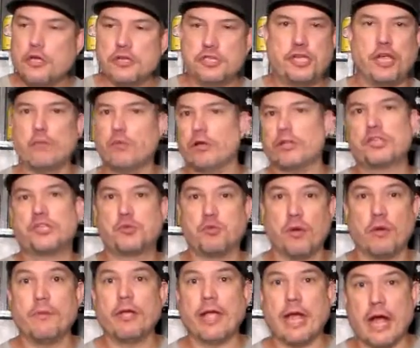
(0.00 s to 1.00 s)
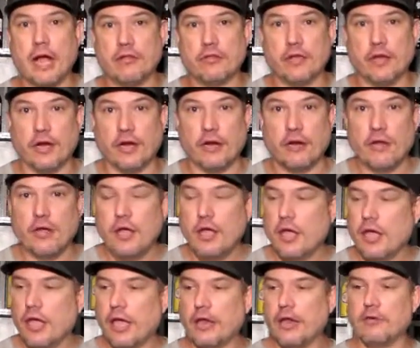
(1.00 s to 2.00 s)
She went swimming out there,
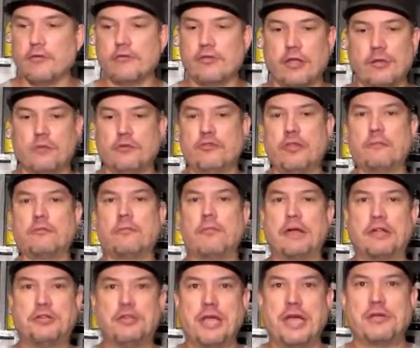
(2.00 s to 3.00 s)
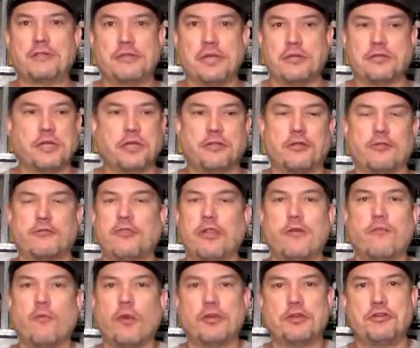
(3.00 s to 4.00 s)
and it was up to my chest. I was like, there's
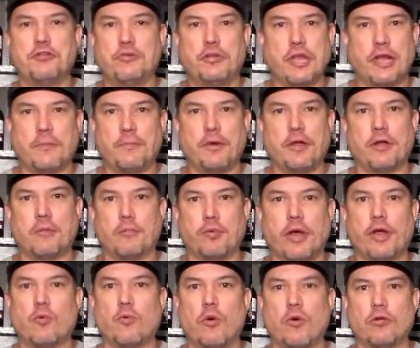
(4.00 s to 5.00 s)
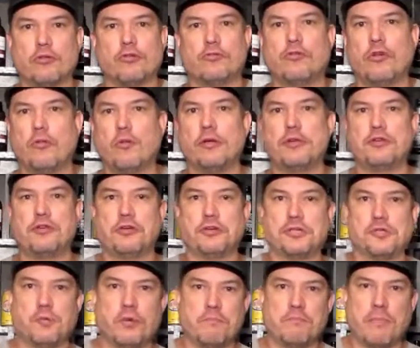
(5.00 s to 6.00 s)
no way she'd get up on the break wall. There's no way she
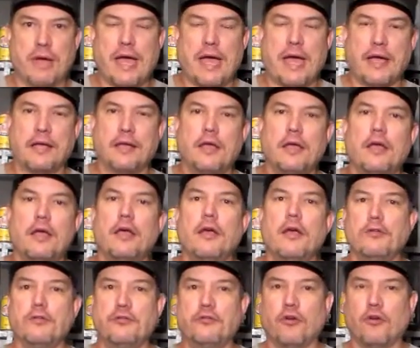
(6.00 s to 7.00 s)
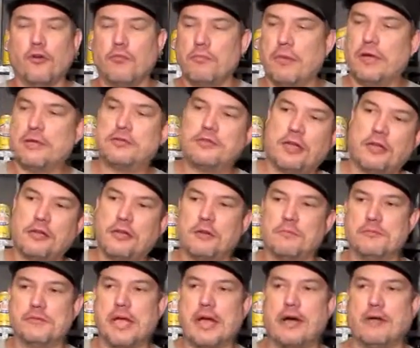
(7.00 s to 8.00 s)
could swim back. So my son
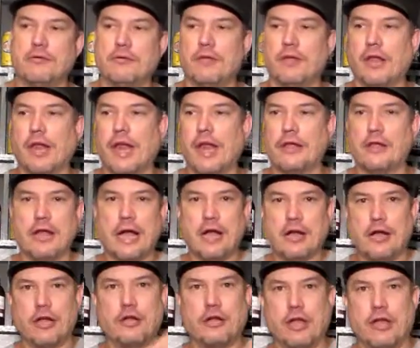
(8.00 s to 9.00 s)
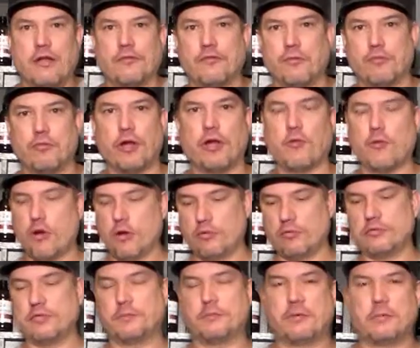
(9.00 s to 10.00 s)
comes out, and I got down off the break wall.
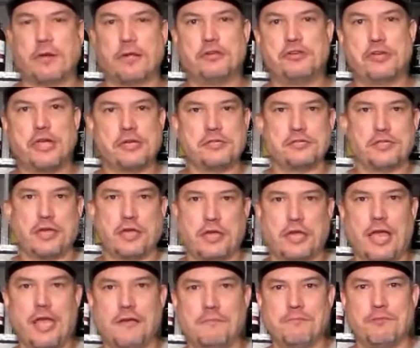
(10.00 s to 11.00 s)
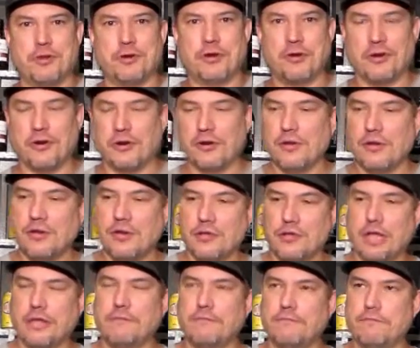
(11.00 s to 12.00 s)
It was up to my chest, and I gave him to her,
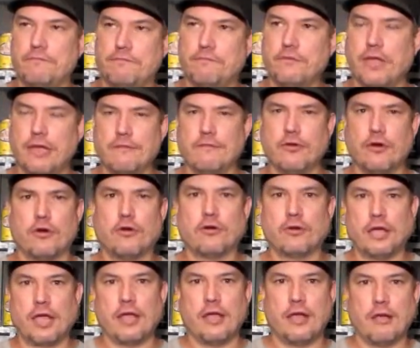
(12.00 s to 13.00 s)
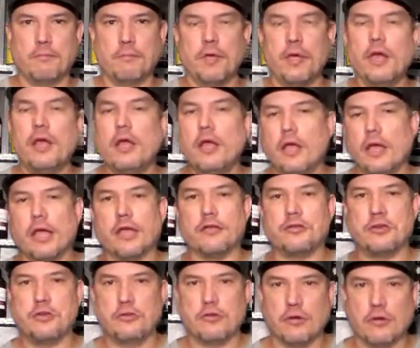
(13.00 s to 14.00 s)
gave her to him.
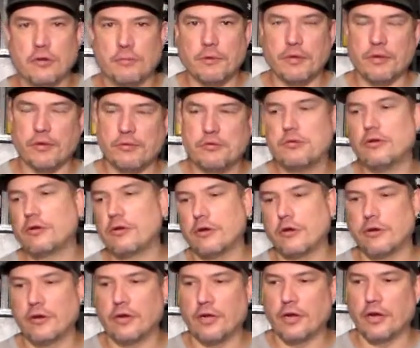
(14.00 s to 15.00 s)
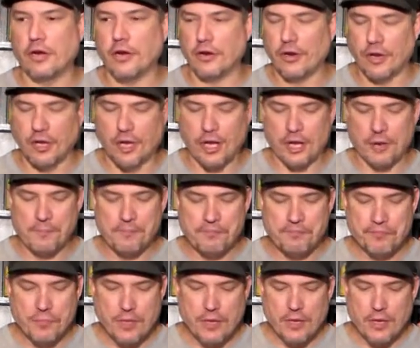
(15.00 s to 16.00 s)
And she took her in there, and
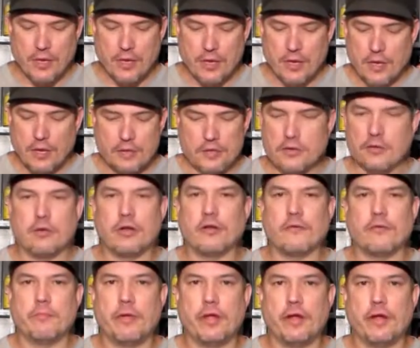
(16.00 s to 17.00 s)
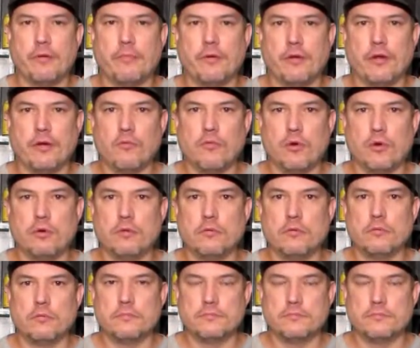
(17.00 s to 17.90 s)
she would have never made it up on that wall.